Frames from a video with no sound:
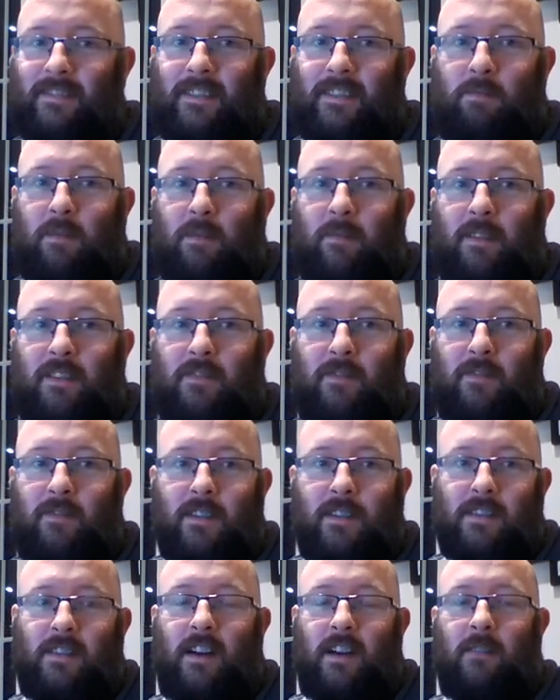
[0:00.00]
It's probably the
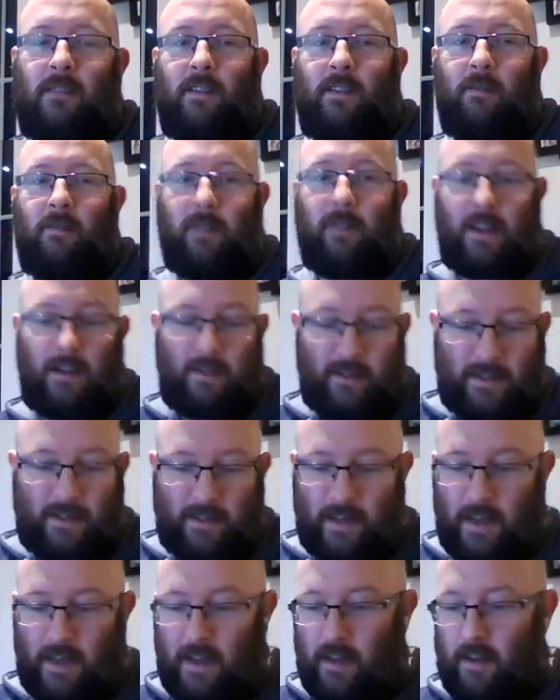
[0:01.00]
first time I'll be able to
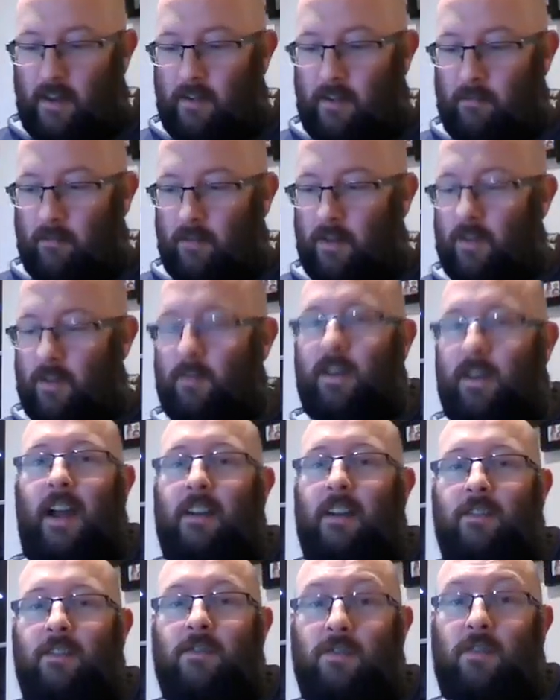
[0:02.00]
say you
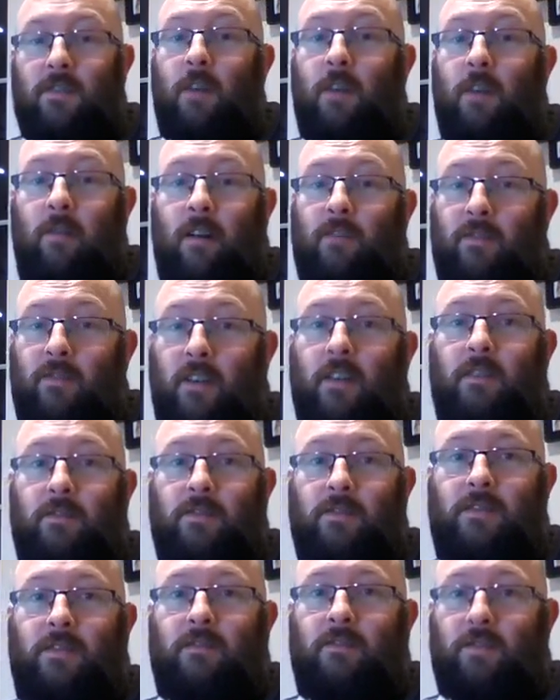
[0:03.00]
can use your mobile
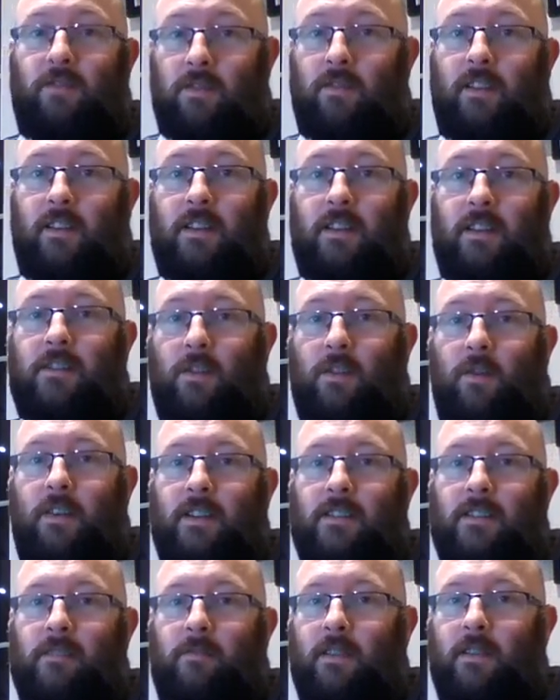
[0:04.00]
phones during this
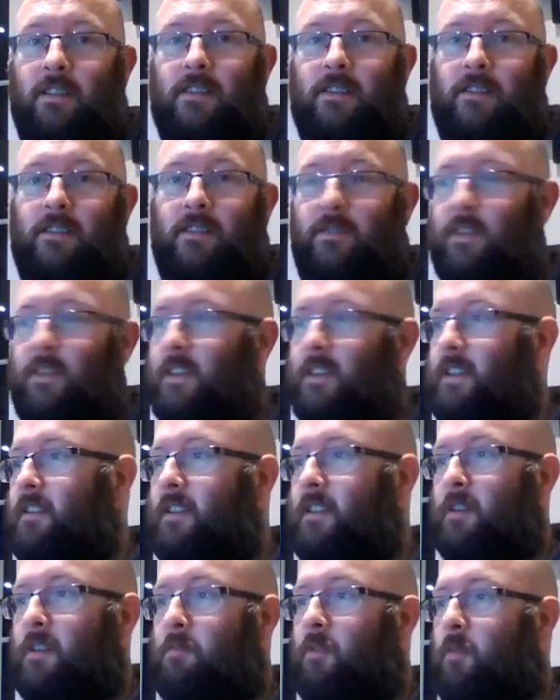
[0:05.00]
quiz, because if you
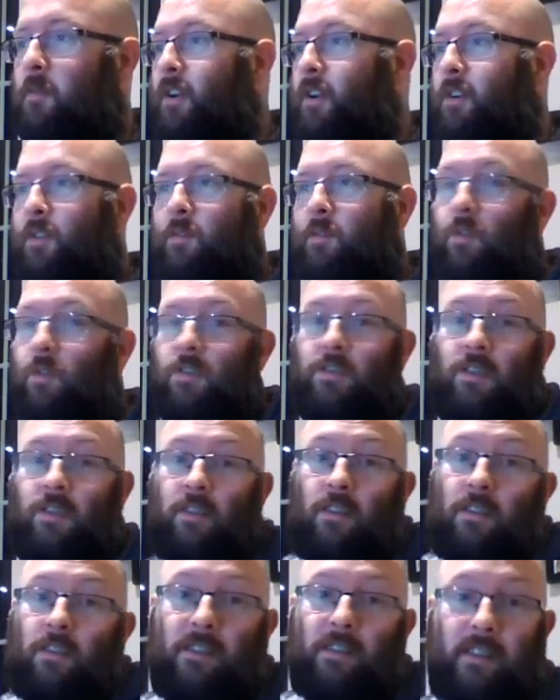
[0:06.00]
didn't, you probably couldn't watch
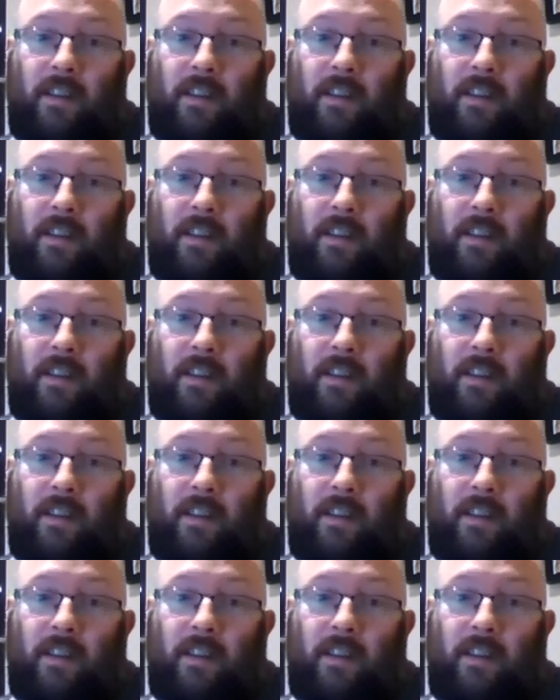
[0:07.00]
along.